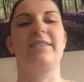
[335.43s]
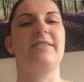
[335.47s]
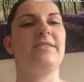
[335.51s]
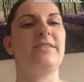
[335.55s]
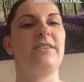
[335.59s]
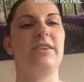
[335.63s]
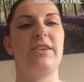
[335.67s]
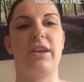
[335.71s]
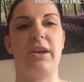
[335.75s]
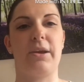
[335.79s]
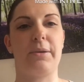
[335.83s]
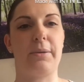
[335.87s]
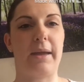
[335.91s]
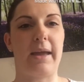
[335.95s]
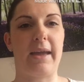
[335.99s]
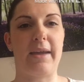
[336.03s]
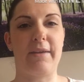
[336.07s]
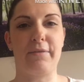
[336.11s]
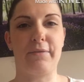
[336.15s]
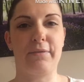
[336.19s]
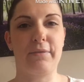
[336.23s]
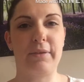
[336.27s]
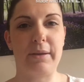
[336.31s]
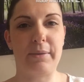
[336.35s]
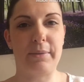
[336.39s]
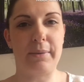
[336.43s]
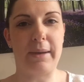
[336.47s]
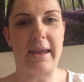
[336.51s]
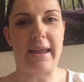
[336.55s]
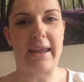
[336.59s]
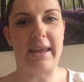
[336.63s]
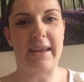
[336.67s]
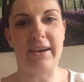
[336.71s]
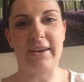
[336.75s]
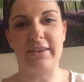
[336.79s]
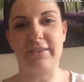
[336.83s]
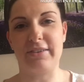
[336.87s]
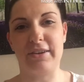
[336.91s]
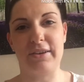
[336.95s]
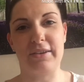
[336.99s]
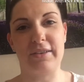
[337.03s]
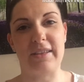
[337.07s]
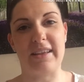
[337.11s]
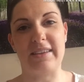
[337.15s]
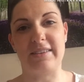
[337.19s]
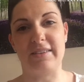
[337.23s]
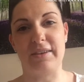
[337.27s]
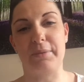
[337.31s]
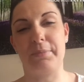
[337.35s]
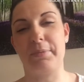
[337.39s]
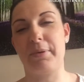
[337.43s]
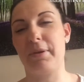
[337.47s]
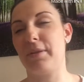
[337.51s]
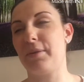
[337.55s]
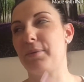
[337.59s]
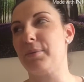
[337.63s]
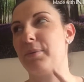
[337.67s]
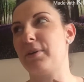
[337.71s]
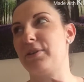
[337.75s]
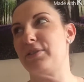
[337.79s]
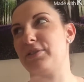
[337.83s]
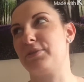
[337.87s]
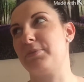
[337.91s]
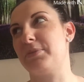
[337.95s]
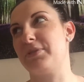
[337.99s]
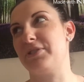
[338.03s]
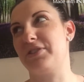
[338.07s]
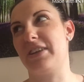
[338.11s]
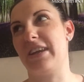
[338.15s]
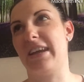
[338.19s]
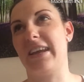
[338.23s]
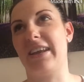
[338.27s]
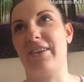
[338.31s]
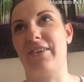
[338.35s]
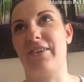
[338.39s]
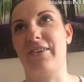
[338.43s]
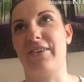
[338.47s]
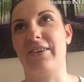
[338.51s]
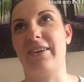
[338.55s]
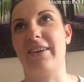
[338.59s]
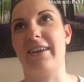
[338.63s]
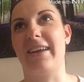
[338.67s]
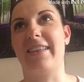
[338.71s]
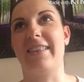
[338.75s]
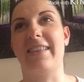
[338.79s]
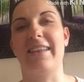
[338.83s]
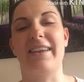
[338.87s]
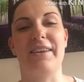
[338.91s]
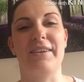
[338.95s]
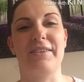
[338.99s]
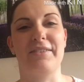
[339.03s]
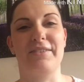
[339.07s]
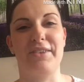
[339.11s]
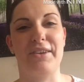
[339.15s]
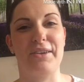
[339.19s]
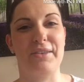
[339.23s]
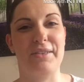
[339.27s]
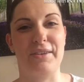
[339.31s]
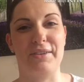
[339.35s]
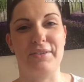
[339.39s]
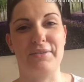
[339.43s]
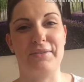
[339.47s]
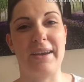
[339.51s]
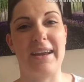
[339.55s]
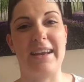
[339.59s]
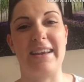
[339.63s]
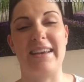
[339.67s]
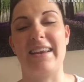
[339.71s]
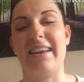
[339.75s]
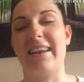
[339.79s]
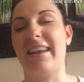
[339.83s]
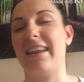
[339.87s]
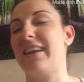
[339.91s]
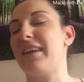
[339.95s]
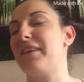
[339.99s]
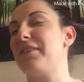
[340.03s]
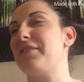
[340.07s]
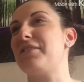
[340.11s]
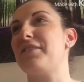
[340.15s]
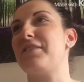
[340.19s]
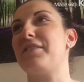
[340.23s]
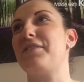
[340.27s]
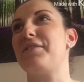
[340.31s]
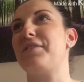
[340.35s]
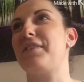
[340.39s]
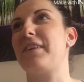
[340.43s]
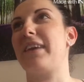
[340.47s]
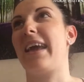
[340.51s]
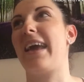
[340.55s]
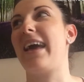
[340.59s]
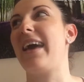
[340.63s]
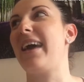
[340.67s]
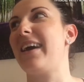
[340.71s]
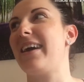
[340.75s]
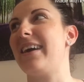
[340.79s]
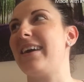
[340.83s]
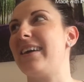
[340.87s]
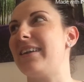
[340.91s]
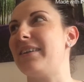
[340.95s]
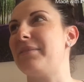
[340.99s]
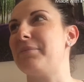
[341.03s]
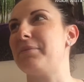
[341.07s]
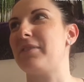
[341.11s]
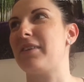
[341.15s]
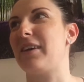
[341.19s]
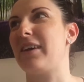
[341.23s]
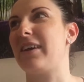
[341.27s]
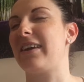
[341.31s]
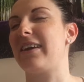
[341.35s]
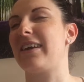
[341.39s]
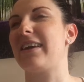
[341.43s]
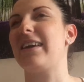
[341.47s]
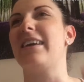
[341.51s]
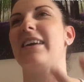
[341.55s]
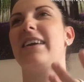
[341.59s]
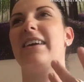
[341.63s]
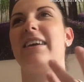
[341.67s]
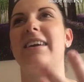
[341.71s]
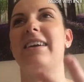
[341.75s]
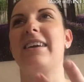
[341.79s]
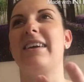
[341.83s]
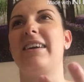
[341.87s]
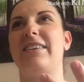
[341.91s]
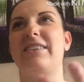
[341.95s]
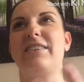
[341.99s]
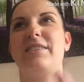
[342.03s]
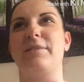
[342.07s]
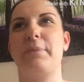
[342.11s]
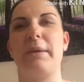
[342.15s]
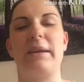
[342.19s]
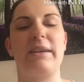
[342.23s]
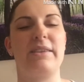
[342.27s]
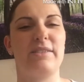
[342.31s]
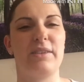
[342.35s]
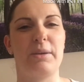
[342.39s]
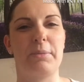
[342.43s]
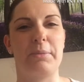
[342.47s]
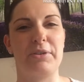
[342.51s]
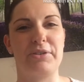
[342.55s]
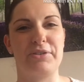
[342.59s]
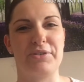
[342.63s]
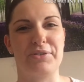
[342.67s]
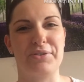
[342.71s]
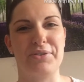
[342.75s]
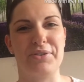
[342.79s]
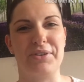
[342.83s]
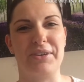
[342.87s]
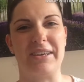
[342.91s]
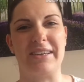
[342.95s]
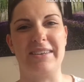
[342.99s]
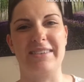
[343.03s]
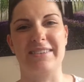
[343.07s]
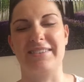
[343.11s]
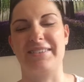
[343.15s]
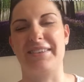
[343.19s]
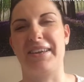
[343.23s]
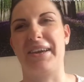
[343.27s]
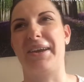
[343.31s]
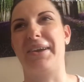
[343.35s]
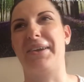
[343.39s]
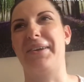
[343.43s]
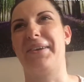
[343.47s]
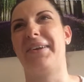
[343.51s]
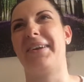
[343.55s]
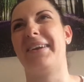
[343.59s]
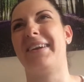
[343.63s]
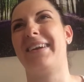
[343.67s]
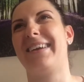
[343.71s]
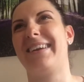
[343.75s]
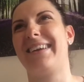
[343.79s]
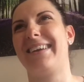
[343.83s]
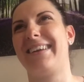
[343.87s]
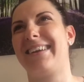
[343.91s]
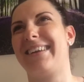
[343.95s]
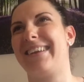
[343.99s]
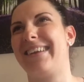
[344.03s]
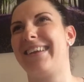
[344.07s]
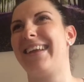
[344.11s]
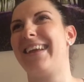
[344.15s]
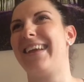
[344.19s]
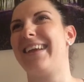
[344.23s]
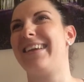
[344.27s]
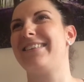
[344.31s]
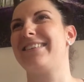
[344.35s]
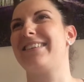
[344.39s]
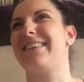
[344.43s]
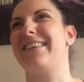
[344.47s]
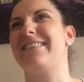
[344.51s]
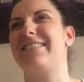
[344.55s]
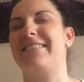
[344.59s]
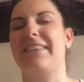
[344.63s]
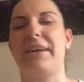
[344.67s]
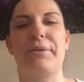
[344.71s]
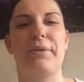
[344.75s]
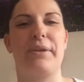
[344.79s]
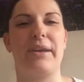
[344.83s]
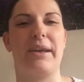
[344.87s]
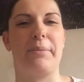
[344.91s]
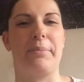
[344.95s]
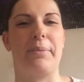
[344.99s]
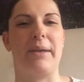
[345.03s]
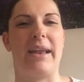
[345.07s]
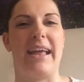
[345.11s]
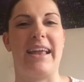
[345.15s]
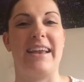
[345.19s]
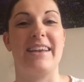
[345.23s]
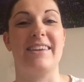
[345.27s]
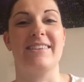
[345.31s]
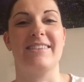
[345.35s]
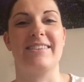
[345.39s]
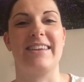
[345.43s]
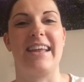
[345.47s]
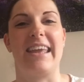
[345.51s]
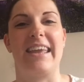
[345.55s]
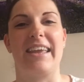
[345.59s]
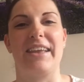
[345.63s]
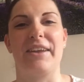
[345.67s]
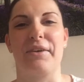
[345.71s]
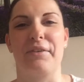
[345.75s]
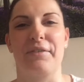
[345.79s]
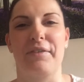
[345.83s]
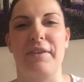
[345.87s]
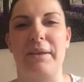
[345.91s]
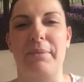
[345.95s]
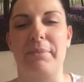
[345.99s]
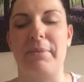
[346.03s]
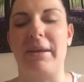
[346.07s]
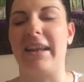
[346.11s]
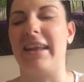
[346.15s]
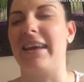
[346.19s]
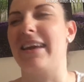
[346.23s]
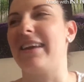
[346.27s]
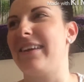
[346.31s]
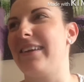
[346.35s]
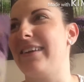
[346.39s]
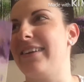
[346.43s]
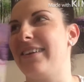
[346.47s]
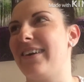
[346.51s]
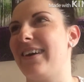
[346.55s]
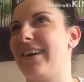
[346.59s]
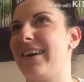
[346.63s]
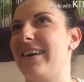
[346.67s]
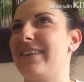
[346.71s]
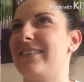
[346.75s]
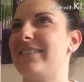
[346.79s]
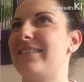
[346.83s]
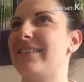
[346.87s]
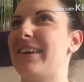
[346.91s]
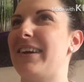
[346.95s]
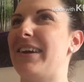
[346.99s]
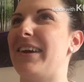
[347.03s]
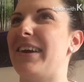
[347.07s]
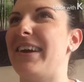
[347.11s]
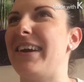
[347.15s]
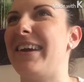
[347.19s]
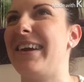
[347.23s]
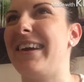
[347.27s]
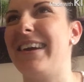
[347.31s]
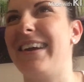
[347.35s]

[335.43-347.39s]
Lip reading: Do you know, every week I do this. I put the washing machine on and then I do this reading and I just forget, and I'm like, it just makes so much noise. So it's going to sound like a plane's taking off in a minute, you guys. So